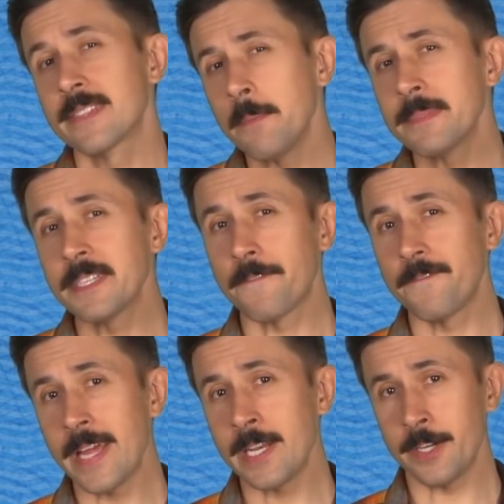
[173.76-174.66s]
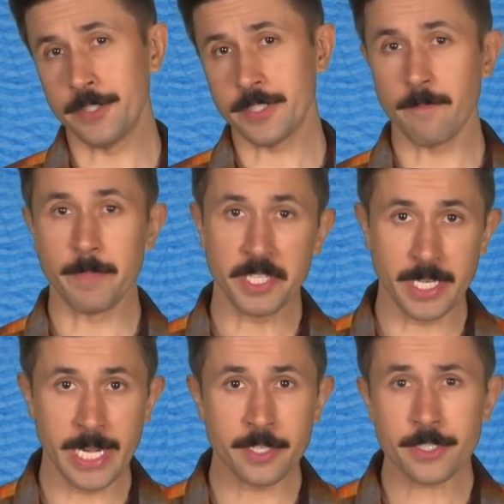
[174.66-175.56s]
Some defenders of
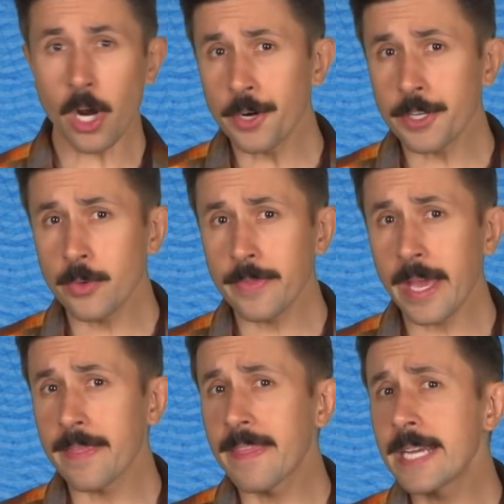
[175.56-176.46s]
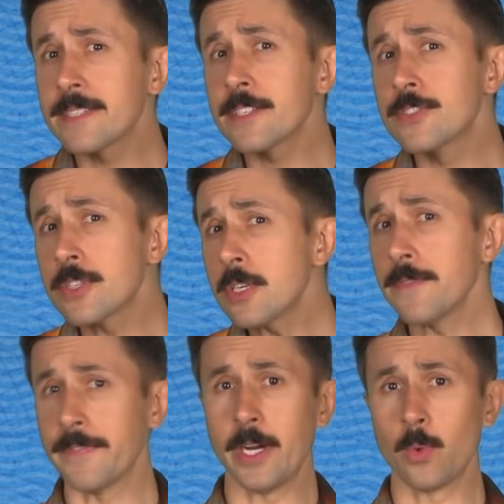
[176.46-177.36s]
billionaires argue that they
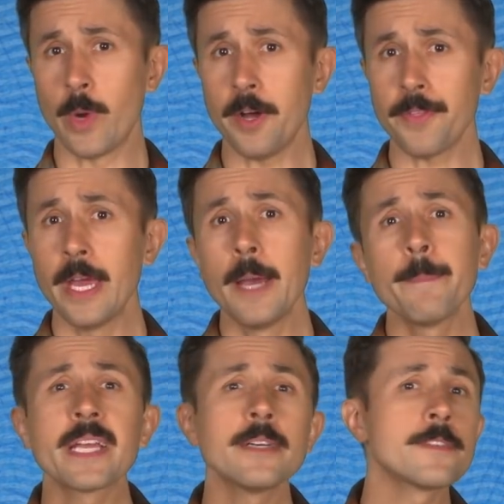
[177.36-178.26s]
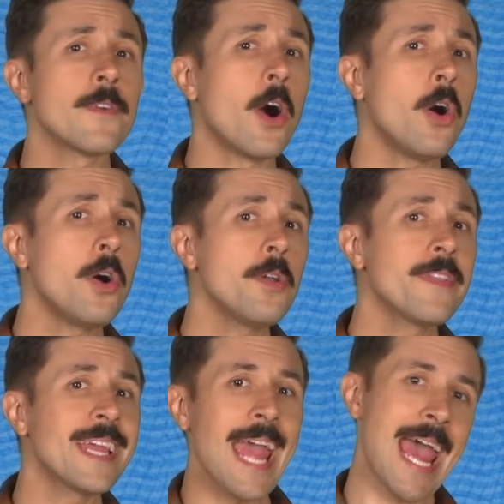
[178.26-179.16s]
deserve their wealth because of all
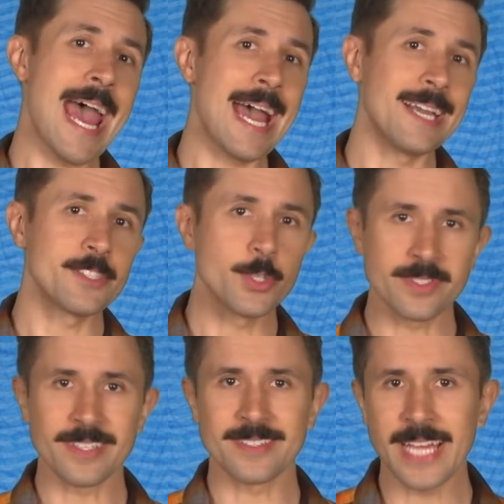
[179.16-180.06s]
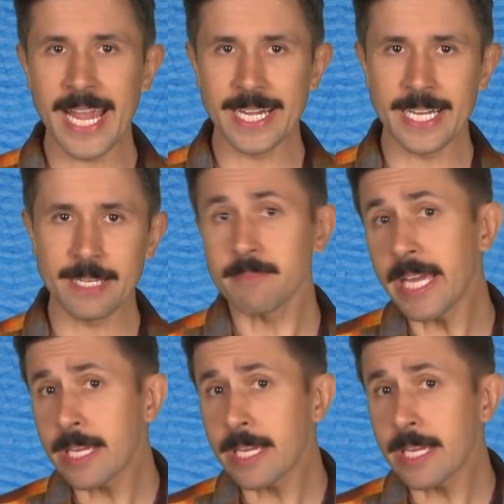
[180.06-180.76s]
they add to society,